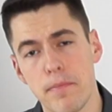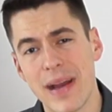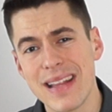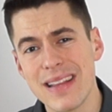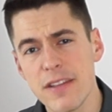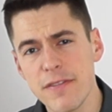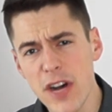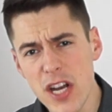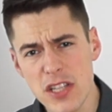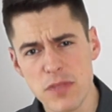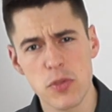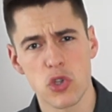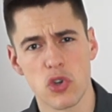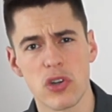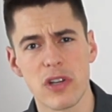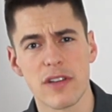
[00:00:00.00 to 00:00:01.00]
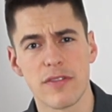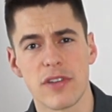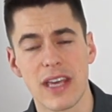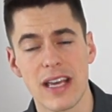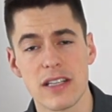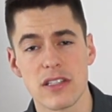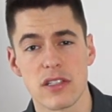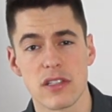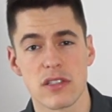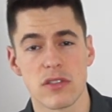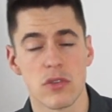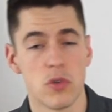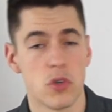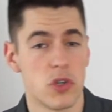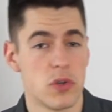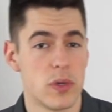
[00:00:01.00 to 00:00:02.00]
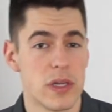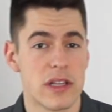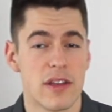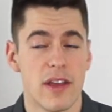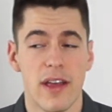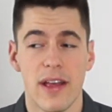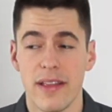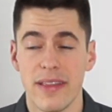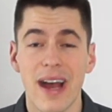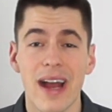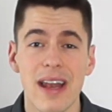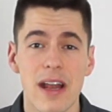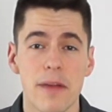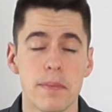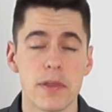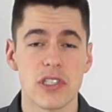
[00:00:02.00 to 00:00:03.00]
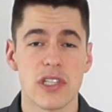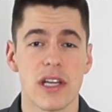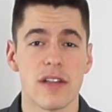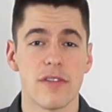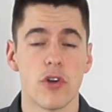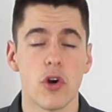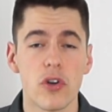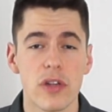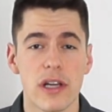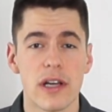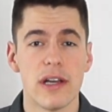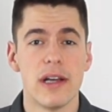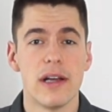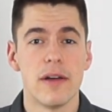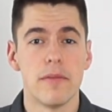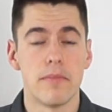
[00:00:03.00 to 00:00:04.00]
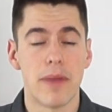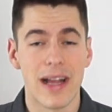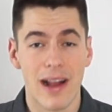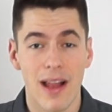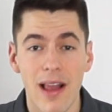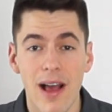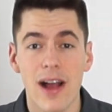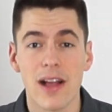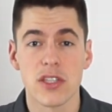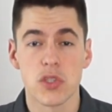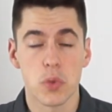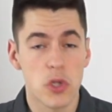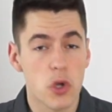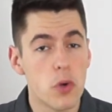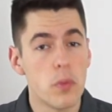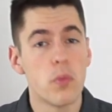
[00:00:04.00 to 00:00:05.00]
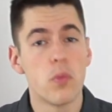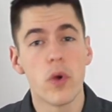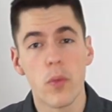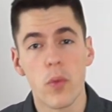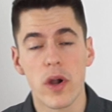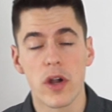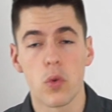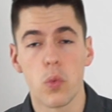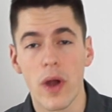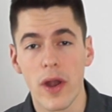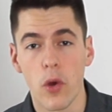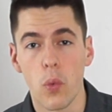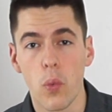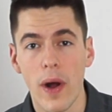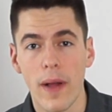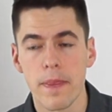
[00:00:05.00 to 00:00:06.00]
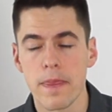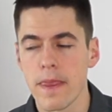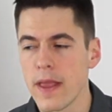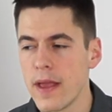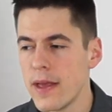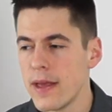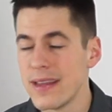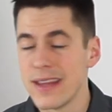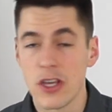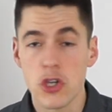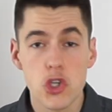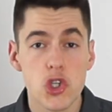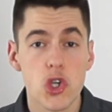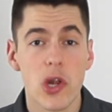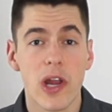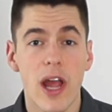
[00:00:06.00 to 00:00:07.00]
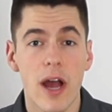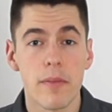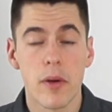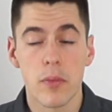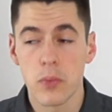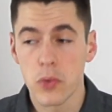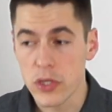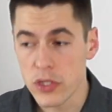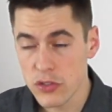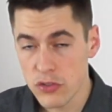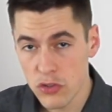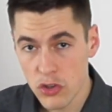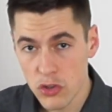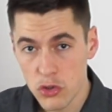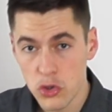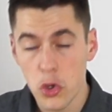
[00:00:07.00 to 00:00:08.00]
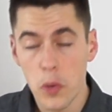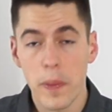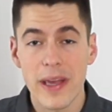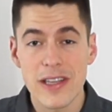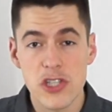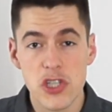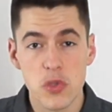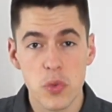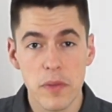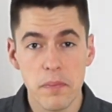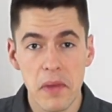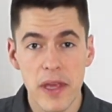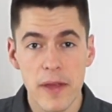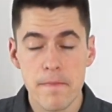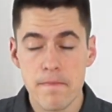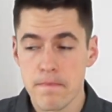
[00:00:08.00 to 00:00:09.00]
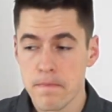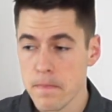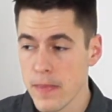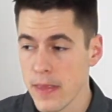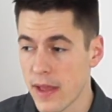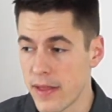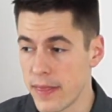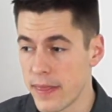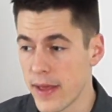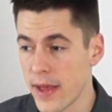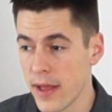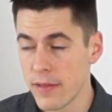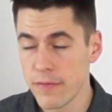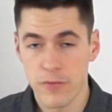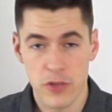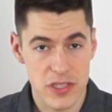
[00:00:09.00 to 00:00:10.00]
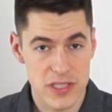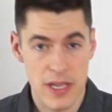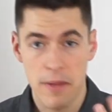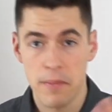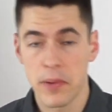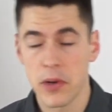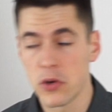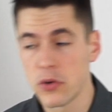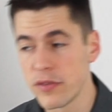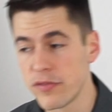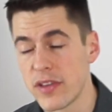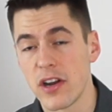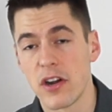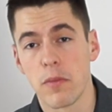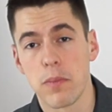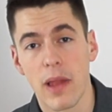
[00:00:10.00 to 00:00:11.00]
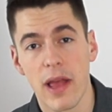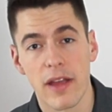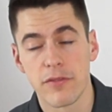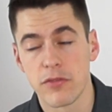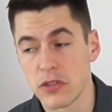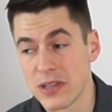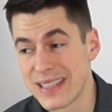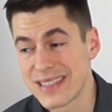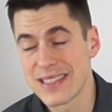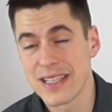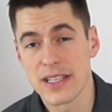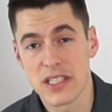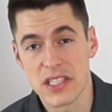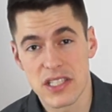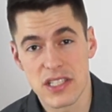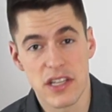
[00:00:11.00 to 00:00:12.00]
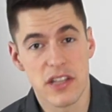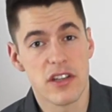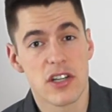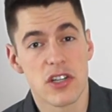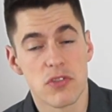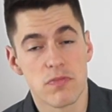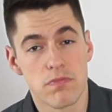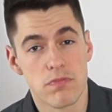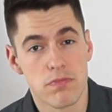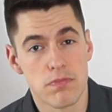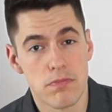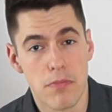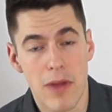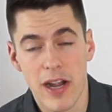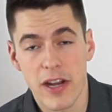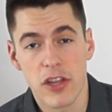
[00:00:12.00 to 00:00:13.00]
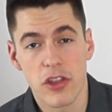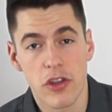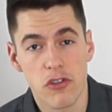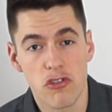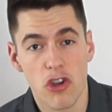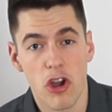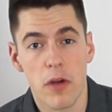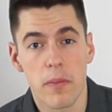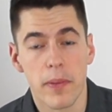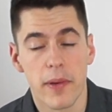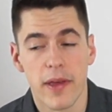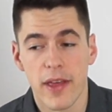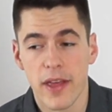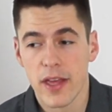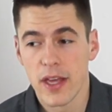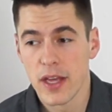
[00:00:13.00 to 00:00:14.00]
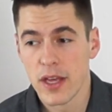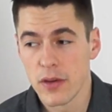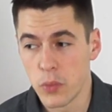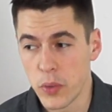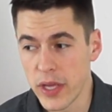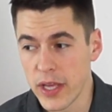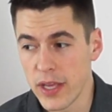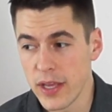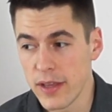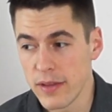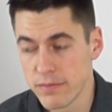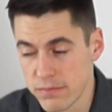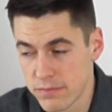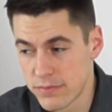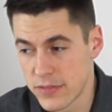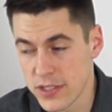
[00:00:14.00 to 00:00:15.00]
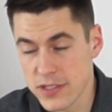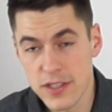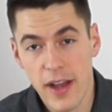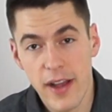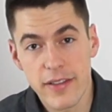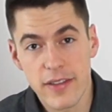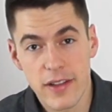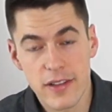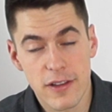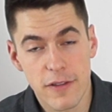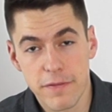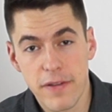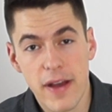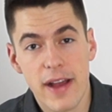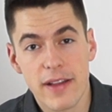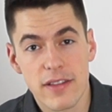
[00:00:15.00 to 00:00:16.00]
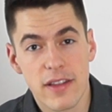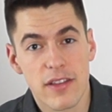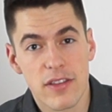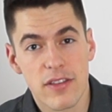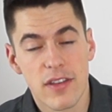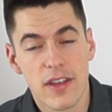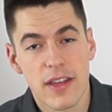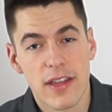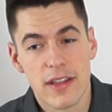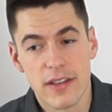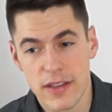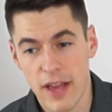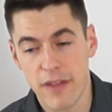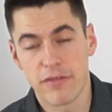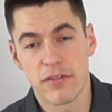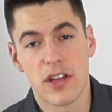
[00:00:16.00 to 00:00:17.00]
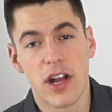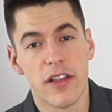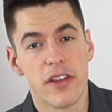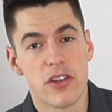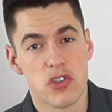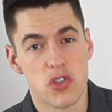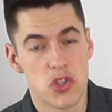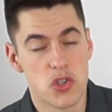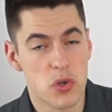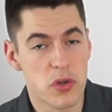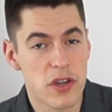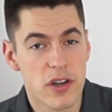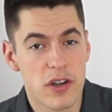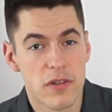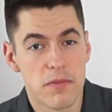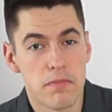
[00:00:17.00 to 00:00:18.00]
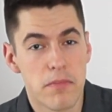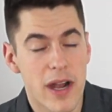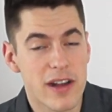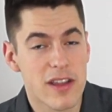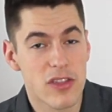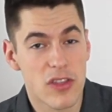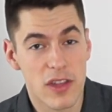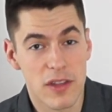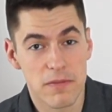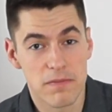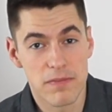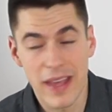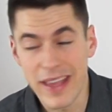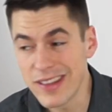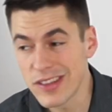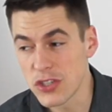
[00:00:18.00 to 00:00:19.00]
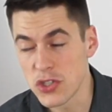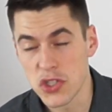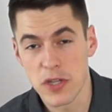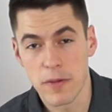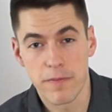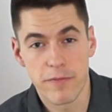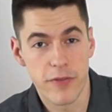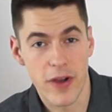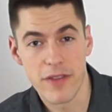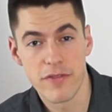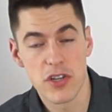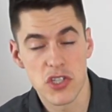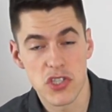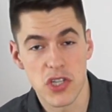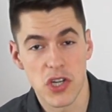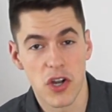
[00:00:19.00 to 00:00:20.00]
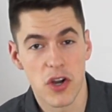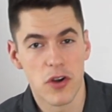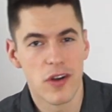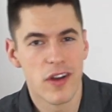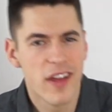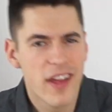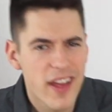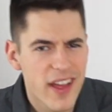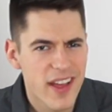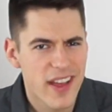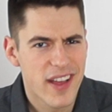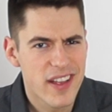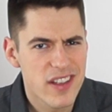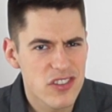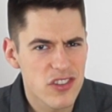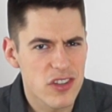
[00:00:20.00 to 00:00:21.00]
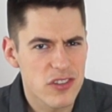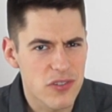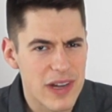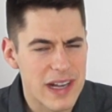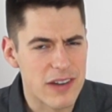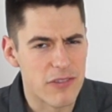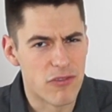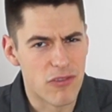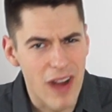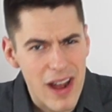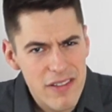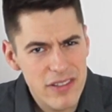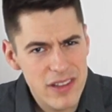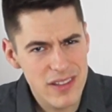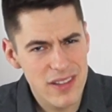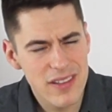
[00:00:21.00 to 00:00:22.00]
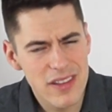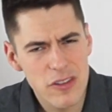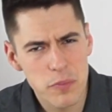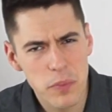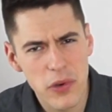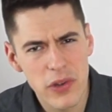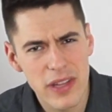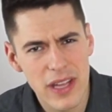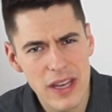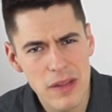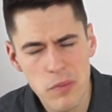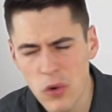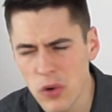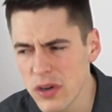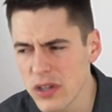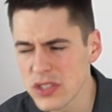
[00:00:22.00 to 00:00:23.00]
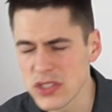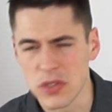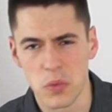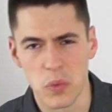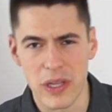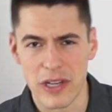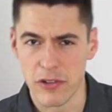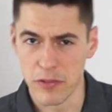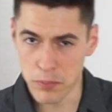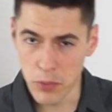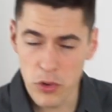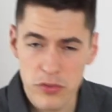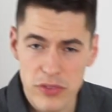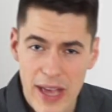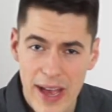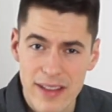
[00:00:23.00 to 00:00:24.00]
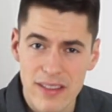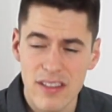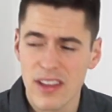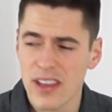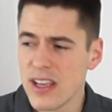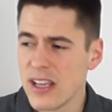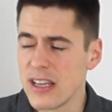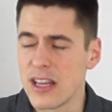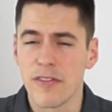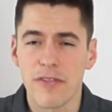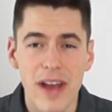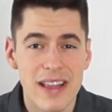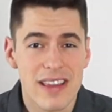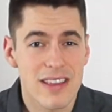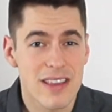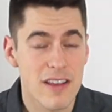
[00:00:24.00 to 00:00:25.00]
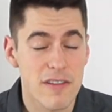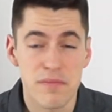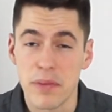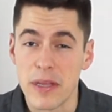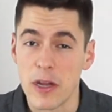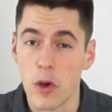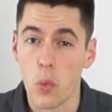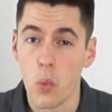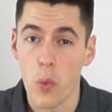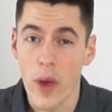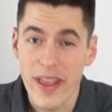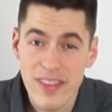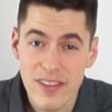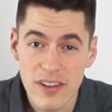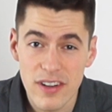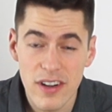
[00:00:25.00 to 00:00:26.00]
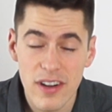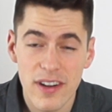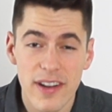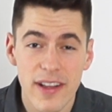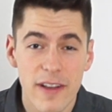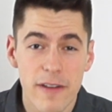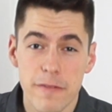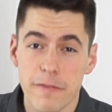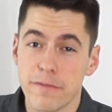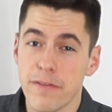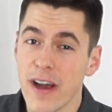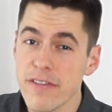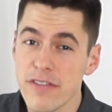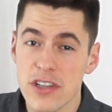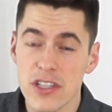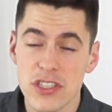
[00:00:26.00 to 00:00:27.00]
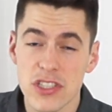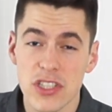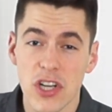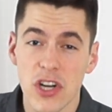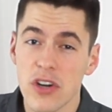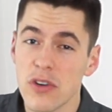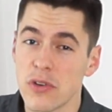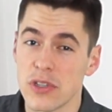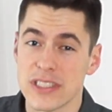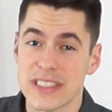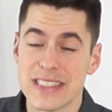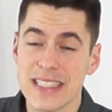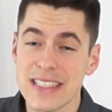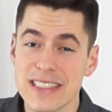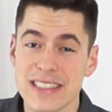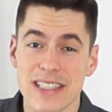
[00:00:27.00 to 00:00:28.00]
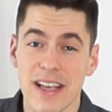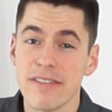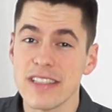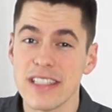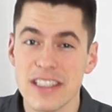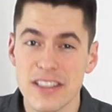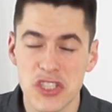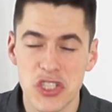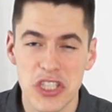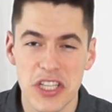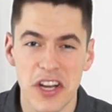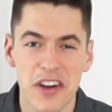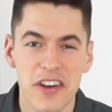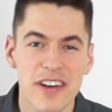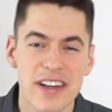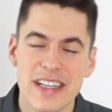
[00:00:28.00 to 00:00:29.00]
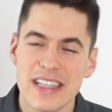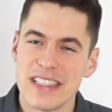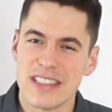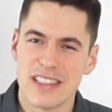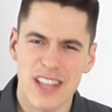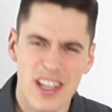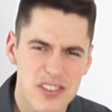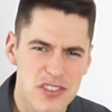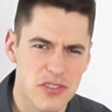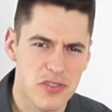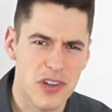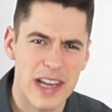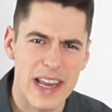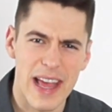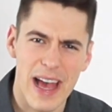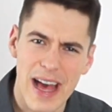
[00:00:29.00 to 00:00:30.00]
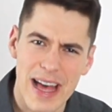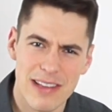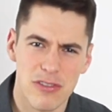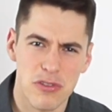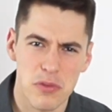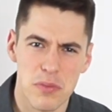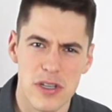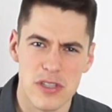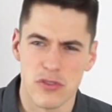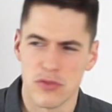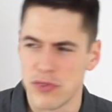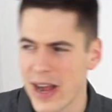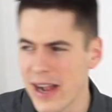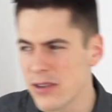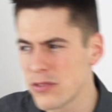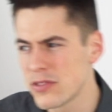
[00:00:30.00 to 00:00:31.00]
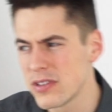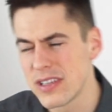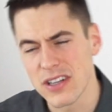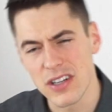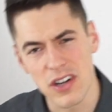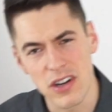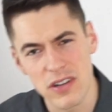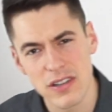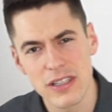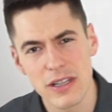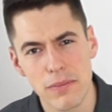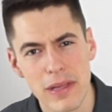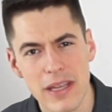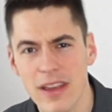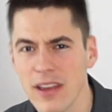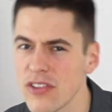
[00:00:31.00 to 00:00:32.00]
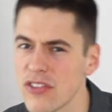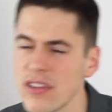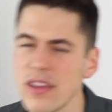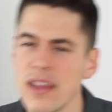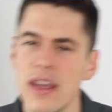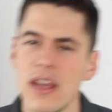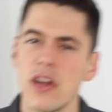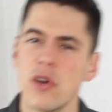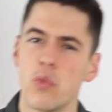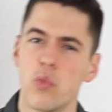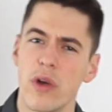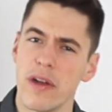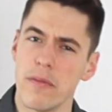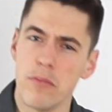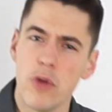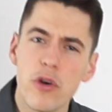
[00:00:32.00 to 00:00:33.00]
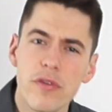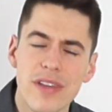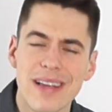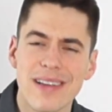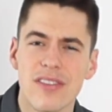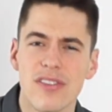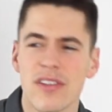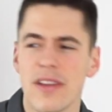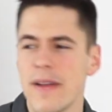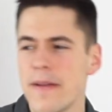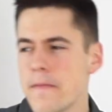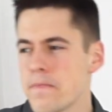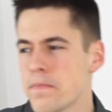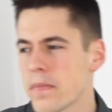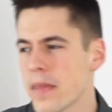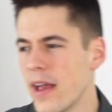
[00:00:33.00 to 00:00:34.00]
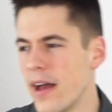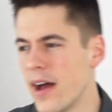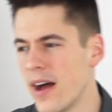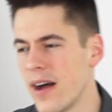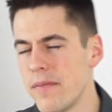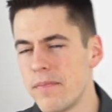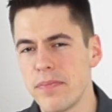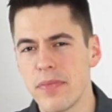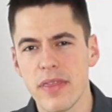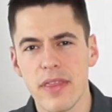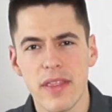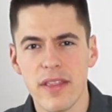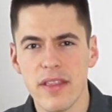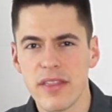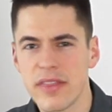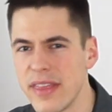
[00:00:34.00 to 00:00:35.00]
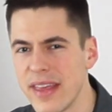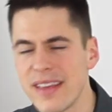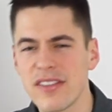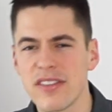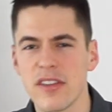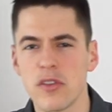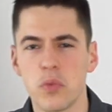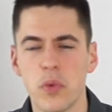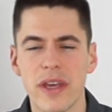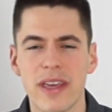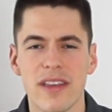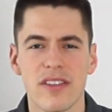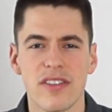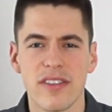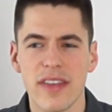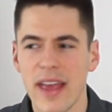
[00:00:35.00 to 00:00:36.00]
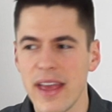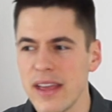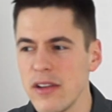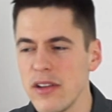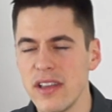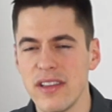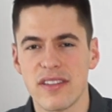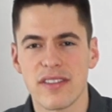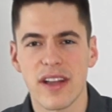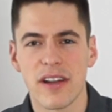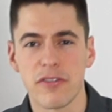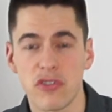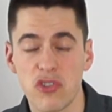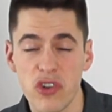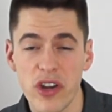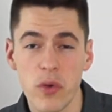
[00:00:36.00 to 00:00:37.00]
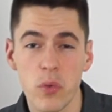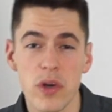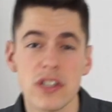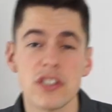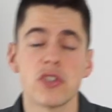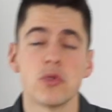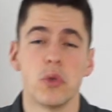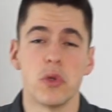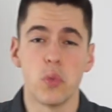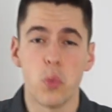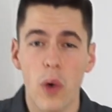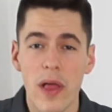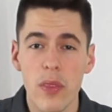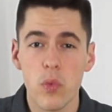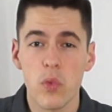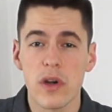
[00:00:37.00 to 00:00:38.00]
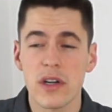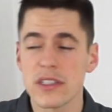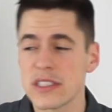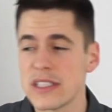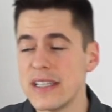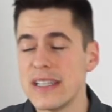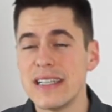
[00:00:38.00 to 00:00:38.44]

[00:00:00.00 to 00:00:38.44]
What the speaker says: But in the vast majority of cases, with 99% of all my clients with whom we work one-on-one, they usually come up with 2 pages with me. And then, for example, if they're applying for, let's say, a senior marketing job, we decide that the fact that they have done a junior marketing internship 5 years ago is not really relevant at this point anymore. So we remove that. The fact that they've been a waiter 5 years ago or 6, 7 years ago doesn't really add too much value to their current application. We remove this. Things that we can say instead of 3 words with 1 word.